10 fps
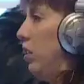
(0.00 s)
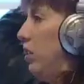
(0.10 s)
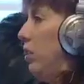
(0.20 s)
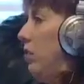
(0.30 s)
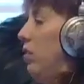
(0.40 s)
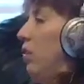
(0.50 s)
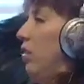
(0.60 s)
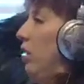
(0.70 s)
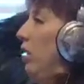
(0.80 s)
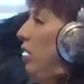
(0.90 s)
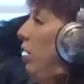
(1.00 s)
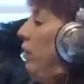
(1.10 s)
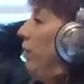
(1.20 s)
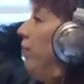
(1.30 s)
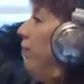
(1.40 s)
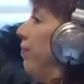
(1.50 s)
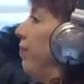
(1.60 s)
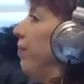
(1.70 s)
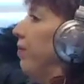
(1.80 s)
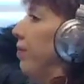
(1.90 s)
people have defended that.
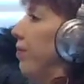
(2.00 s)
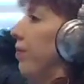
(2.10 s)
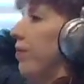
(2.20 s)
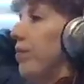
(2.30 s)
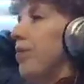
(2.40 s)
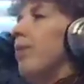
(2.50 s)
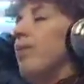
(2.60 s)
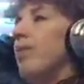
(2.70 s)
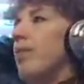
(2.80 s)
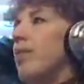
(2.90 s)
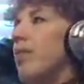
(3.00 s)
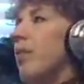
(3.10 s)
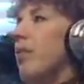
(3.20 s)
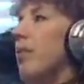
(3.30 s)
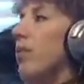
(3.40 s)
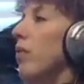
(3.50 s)
I read somewhere that only one